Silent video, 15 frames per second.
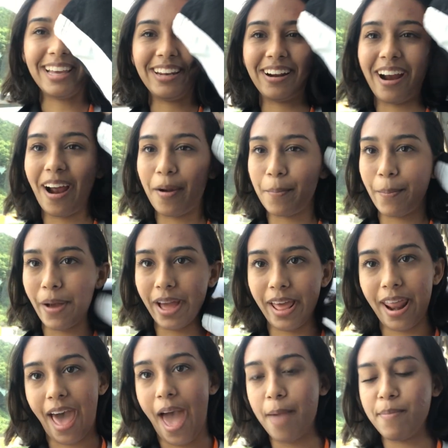later.
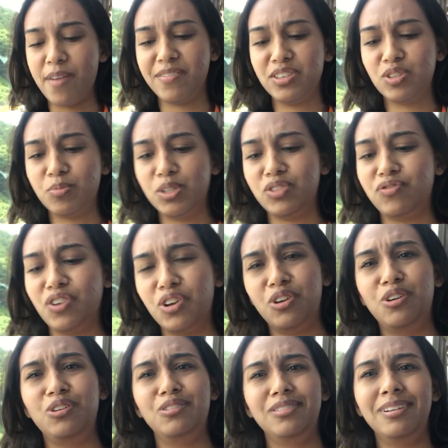I'm having so much fun.